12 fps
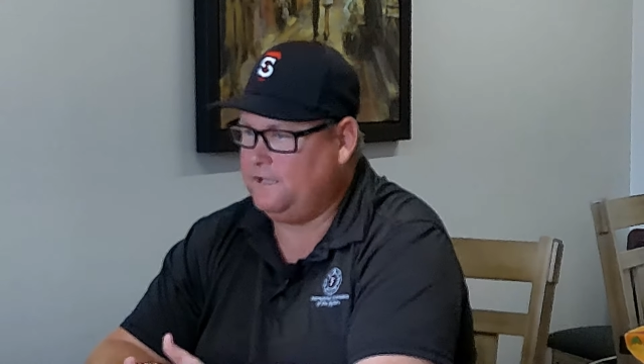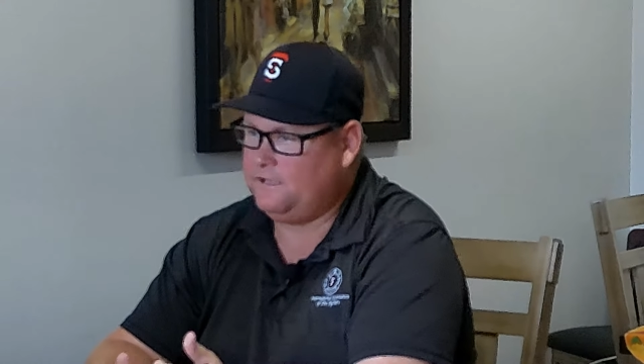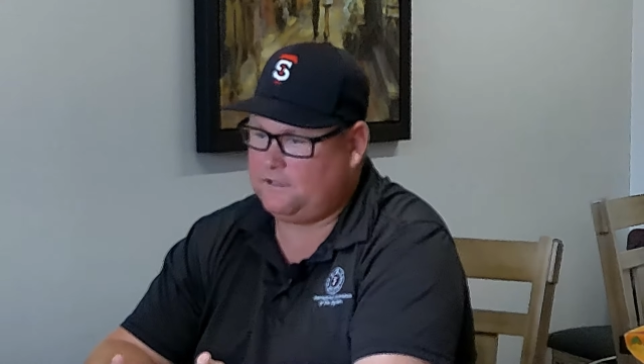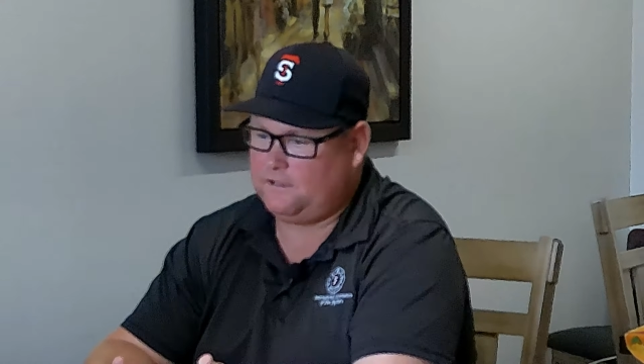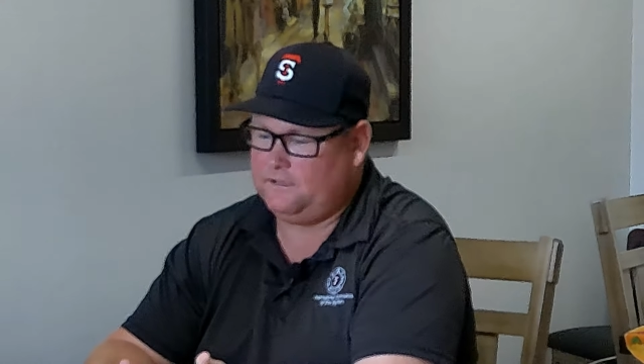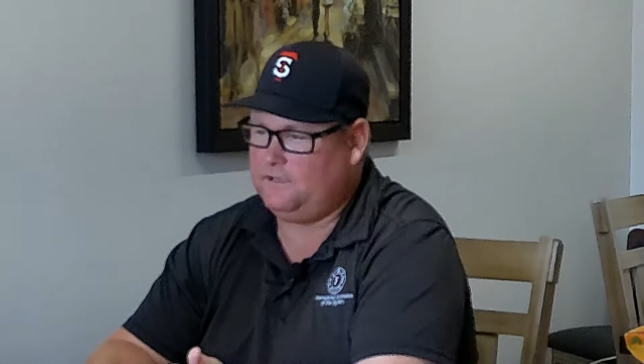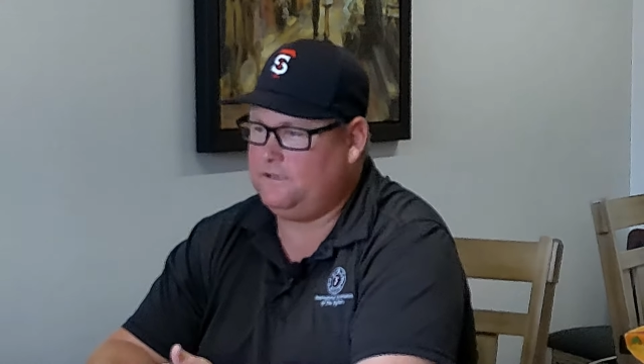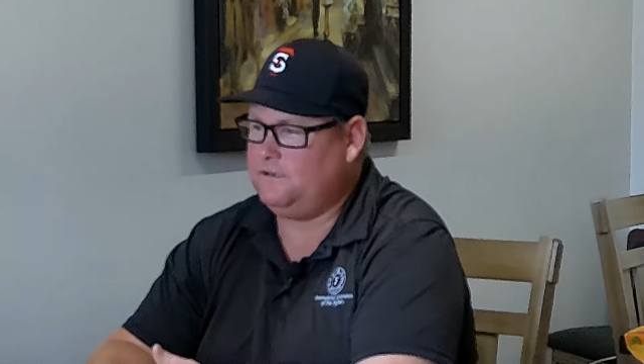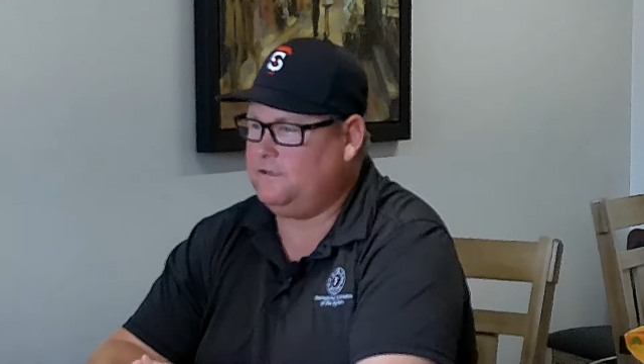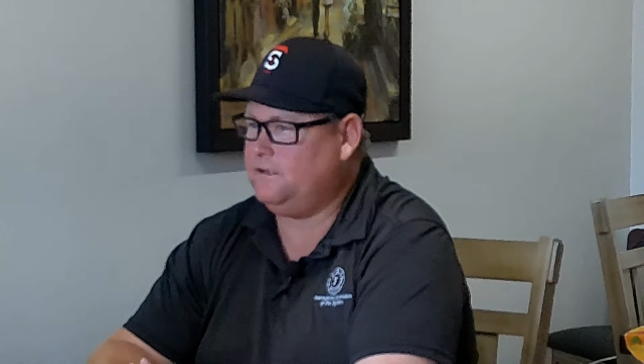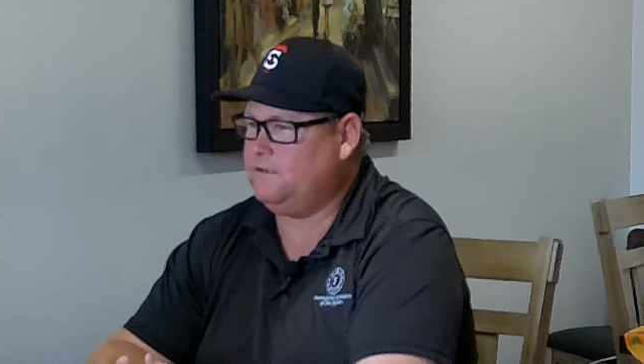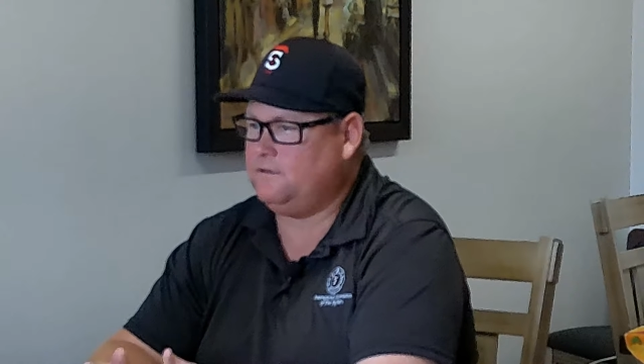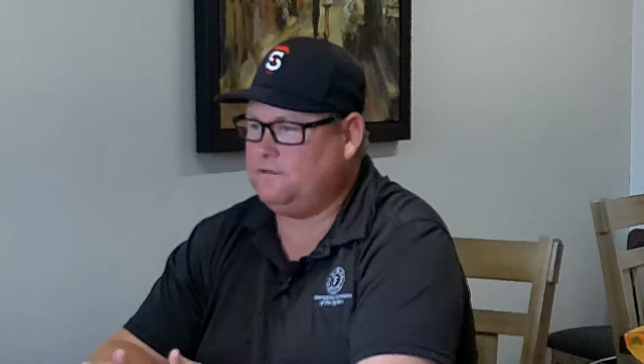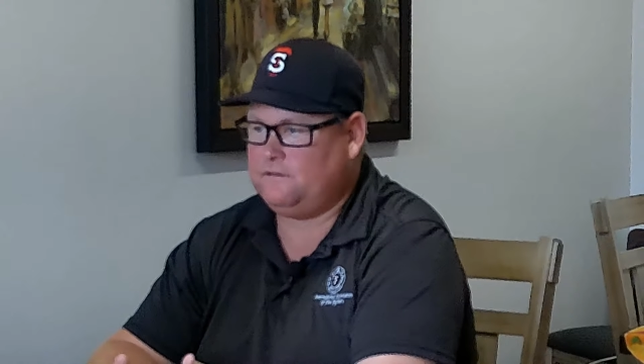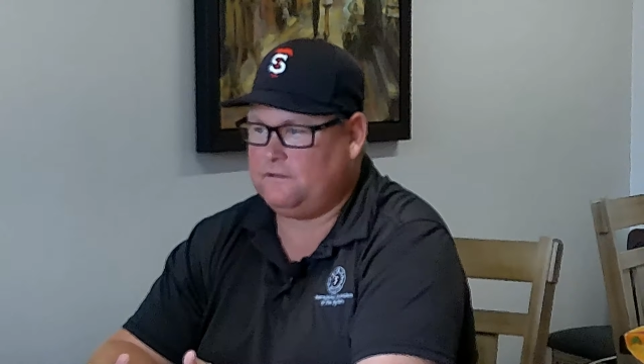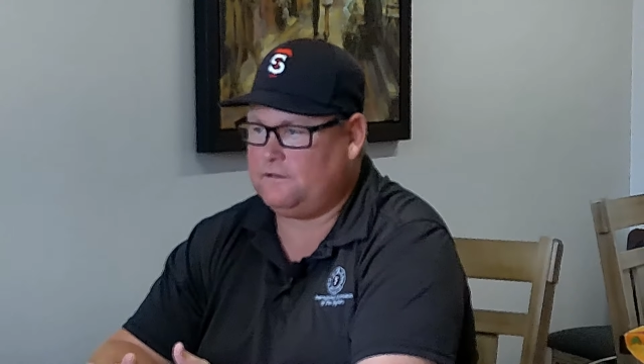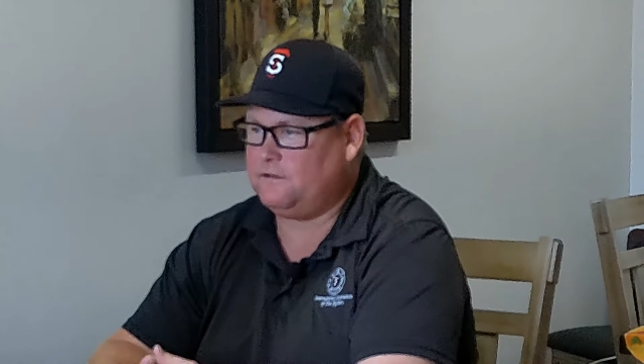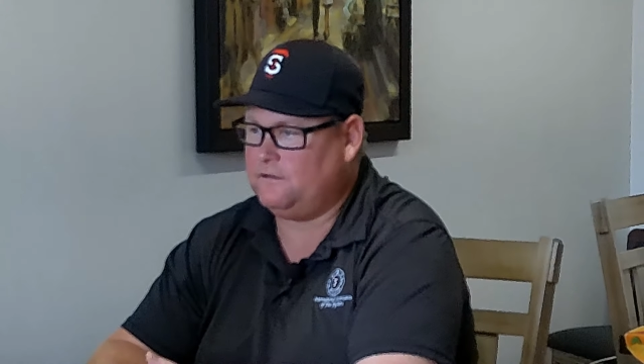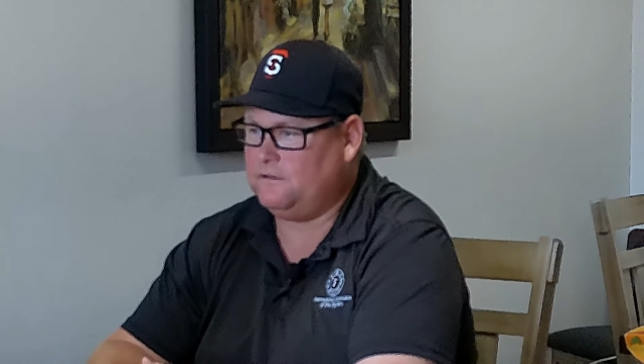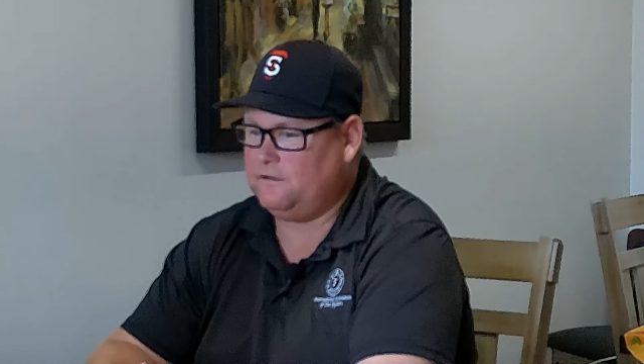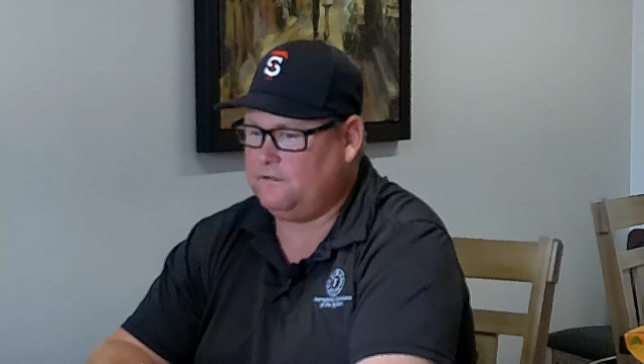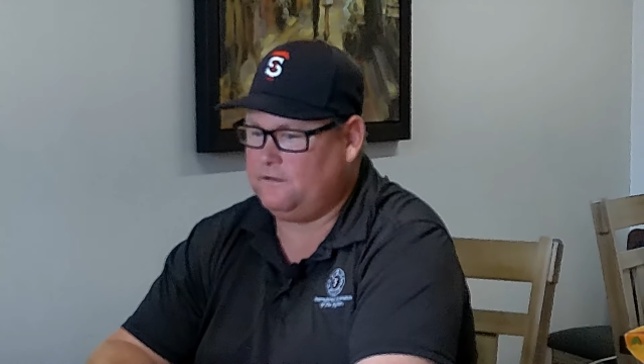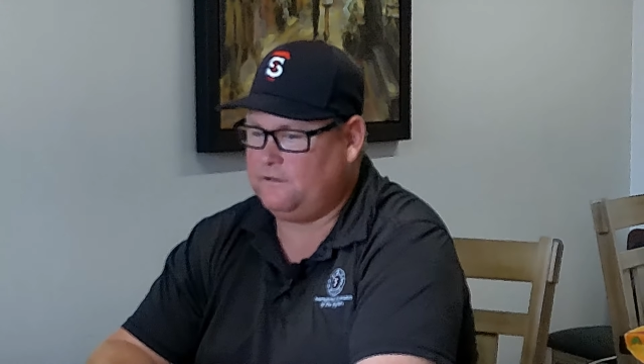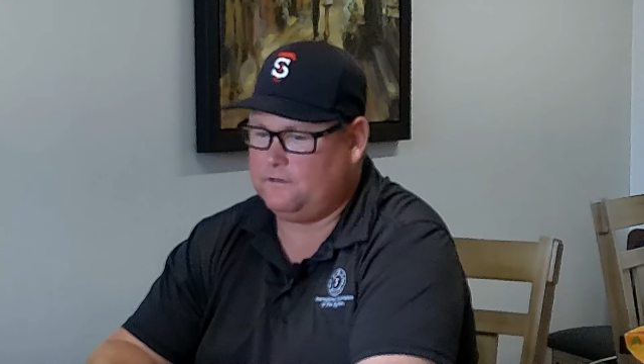Get it clean, get it
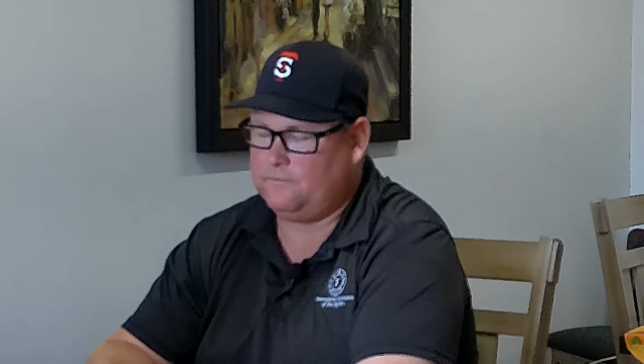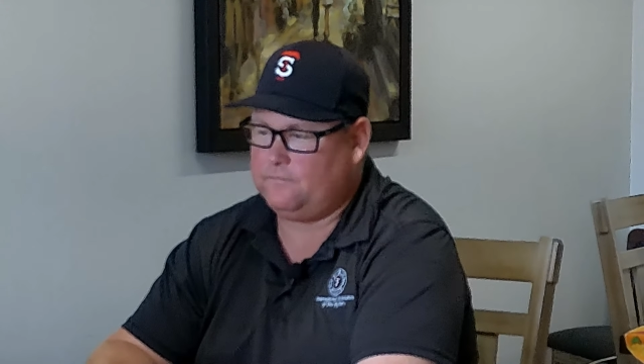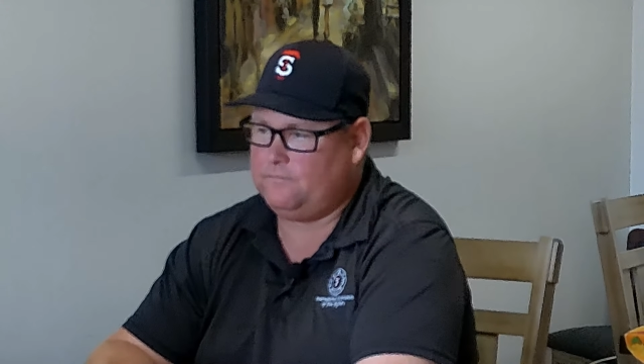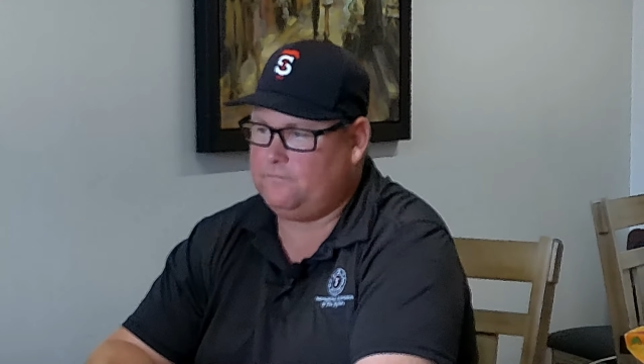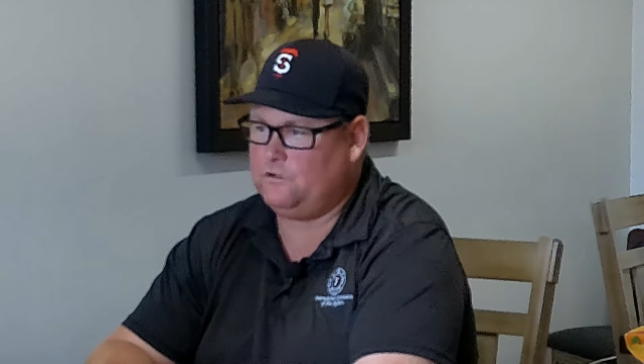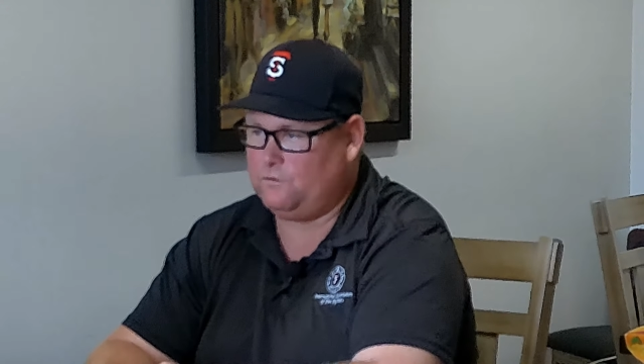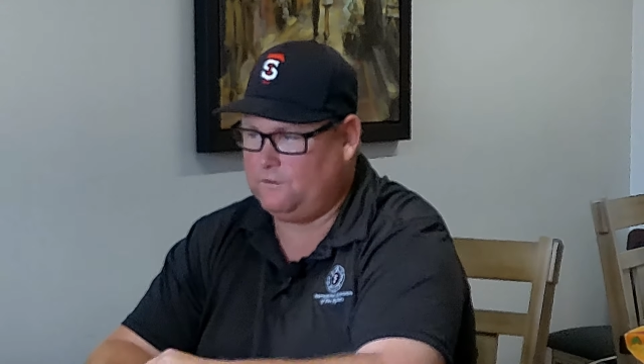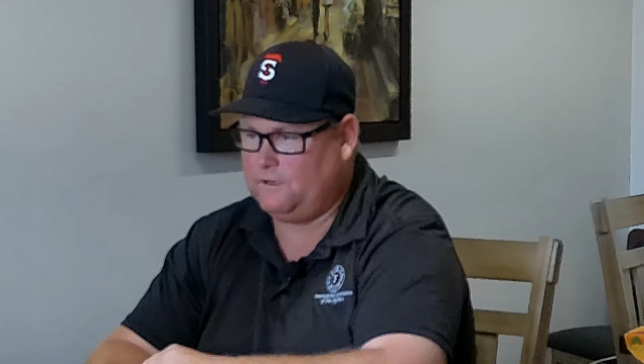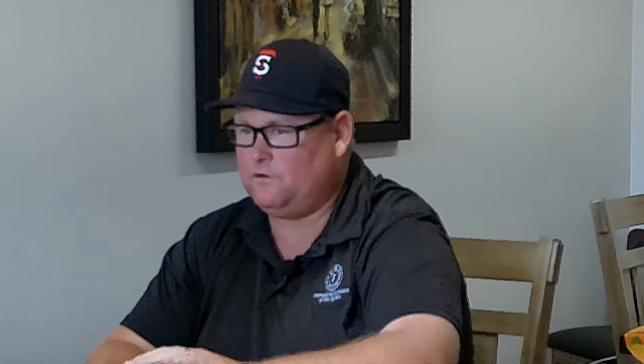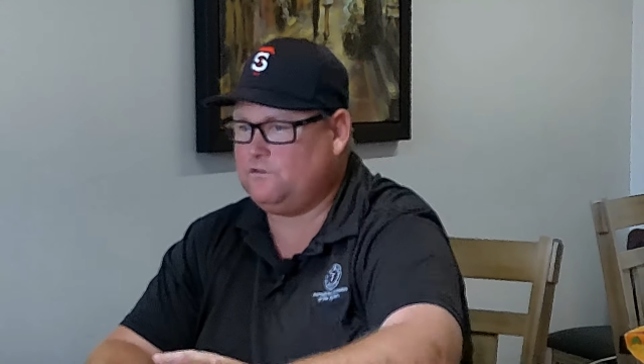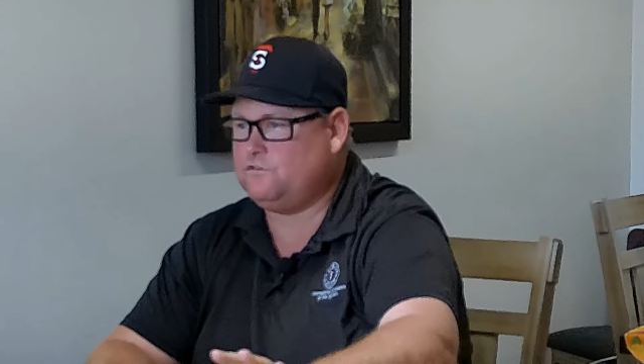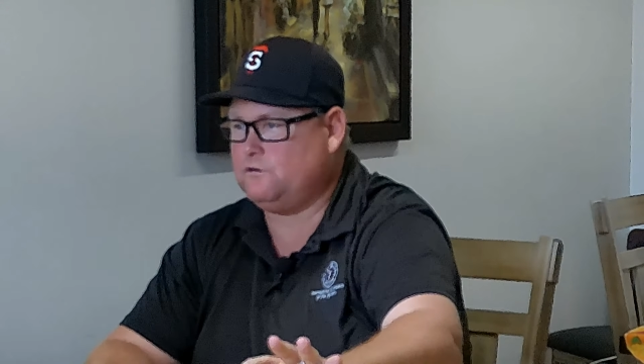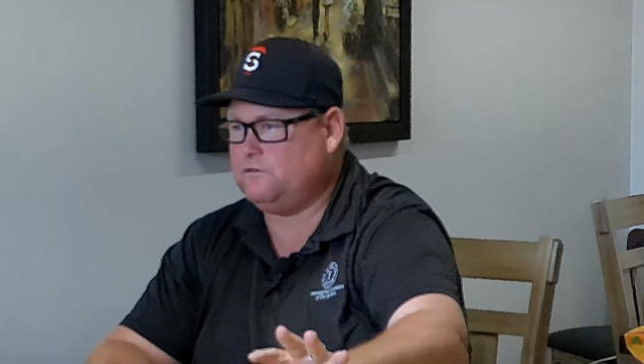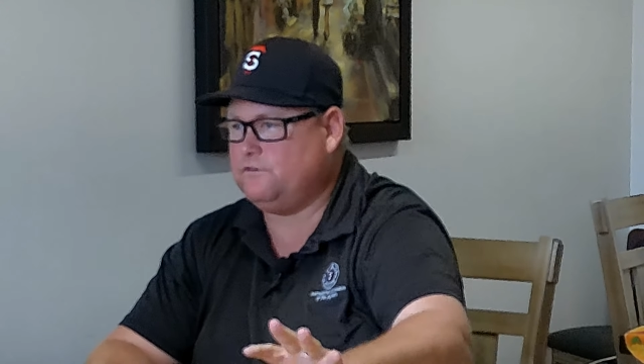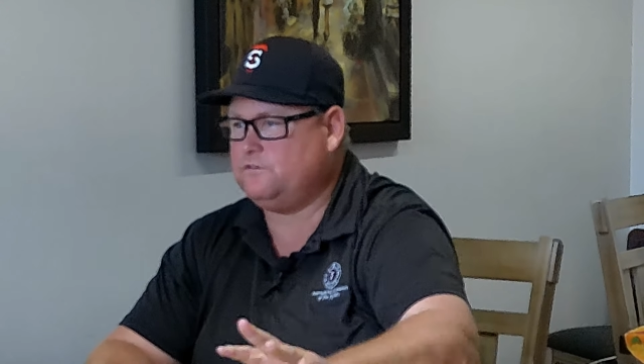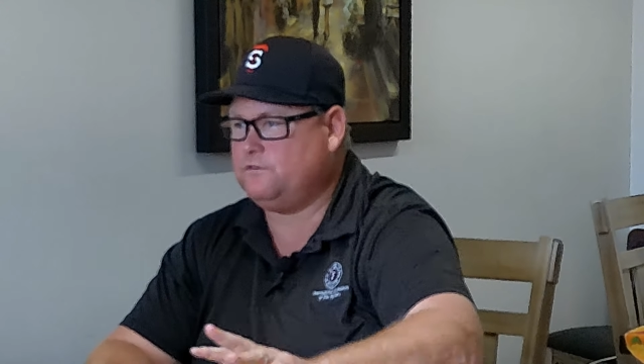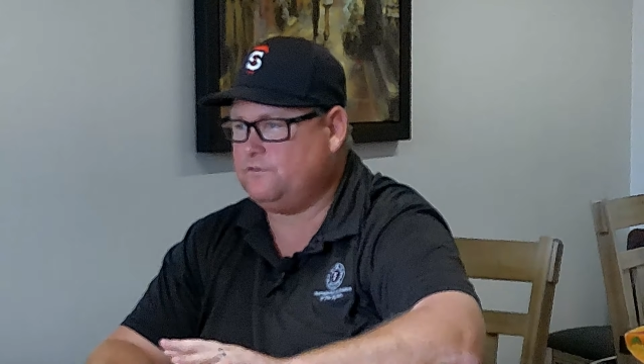out of service.